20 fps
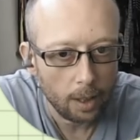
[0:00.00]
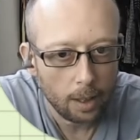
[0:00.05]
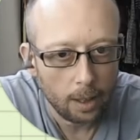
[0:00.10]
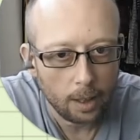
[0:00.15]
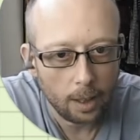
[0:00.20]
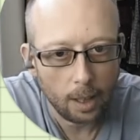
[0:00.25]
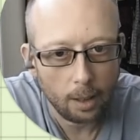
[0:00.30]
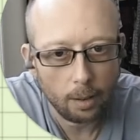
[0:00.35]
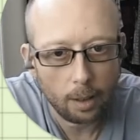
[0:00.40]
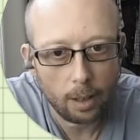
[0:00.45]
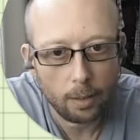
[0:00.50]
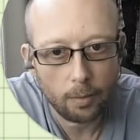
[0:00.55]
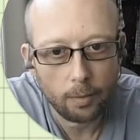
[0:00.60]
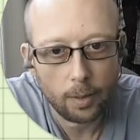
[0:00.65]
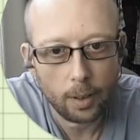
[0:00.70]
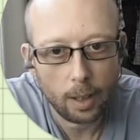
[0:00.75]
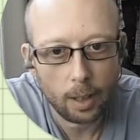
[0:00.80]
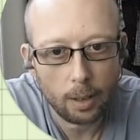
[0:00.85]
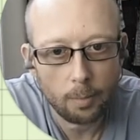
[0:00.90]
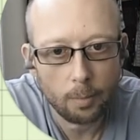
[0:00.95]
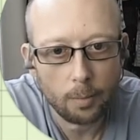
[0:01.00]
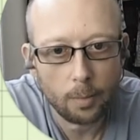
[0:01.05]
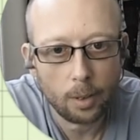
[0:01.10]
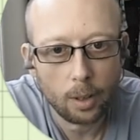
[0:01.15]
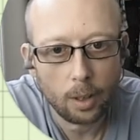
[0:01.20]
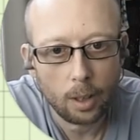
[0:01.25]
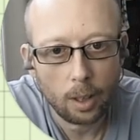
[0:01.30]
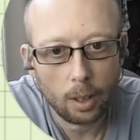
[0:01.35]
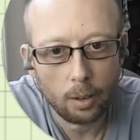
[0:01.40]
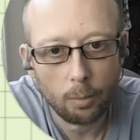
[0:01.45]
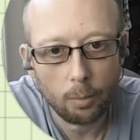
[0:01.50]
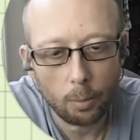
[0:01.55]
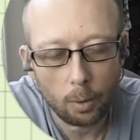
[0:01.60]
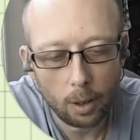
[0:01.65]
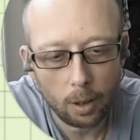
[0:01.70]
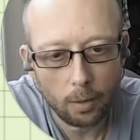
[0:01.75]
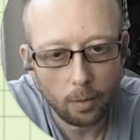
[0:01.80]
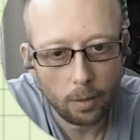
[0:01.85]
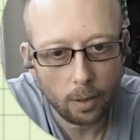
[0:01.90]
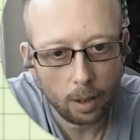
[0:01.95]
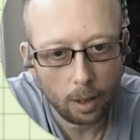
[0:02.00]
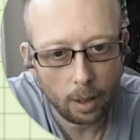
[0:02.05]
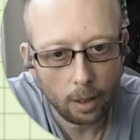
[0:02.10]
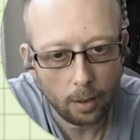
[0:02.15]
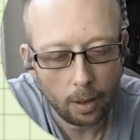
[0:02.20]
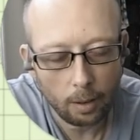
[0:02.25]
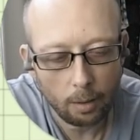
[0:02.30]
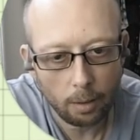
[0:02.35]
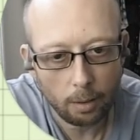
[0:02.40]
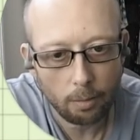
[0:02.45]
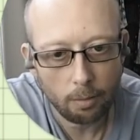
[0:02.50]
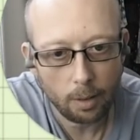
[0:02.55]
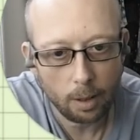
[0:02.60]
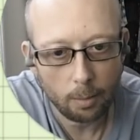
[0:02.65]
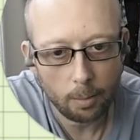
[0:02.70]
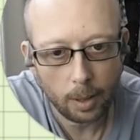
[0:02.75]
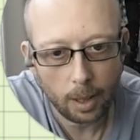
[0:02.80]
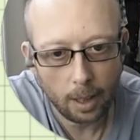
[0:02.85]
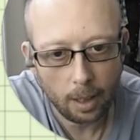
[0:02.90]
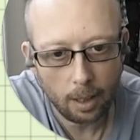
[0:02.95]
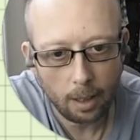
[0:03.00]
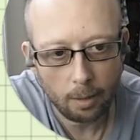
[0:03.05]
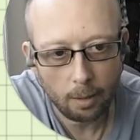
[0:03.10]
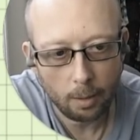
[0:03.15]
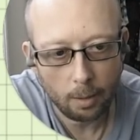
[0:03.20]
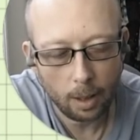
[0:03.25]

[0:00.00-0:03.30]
Now if there are 3 up there,